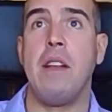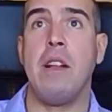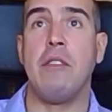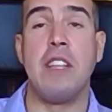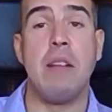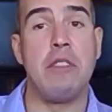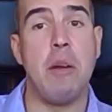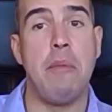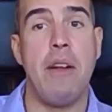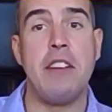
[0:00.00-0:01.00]
serious
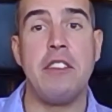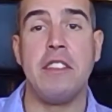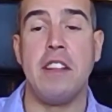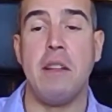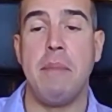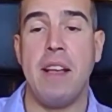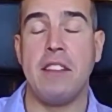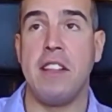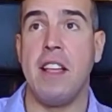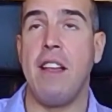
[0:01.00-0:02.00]
operations in the
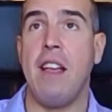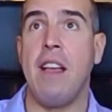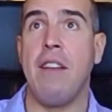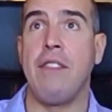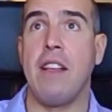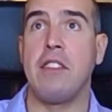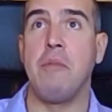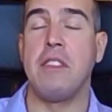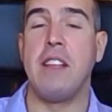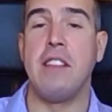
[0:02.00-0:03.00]
past, if there's someone
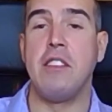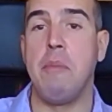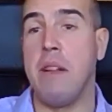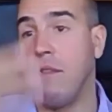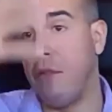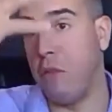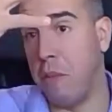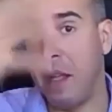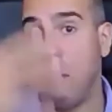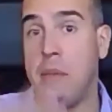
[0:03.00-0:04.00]
turns up in full
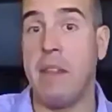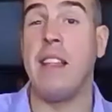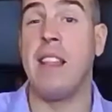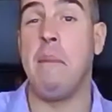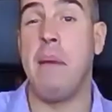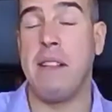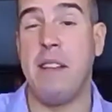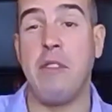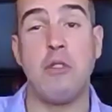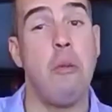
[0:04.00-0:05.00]
PPE, that might have a
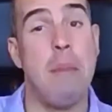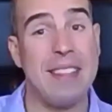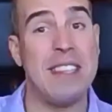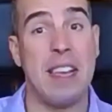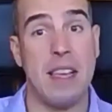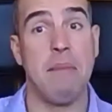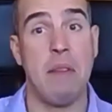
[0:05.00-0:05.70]
traumatic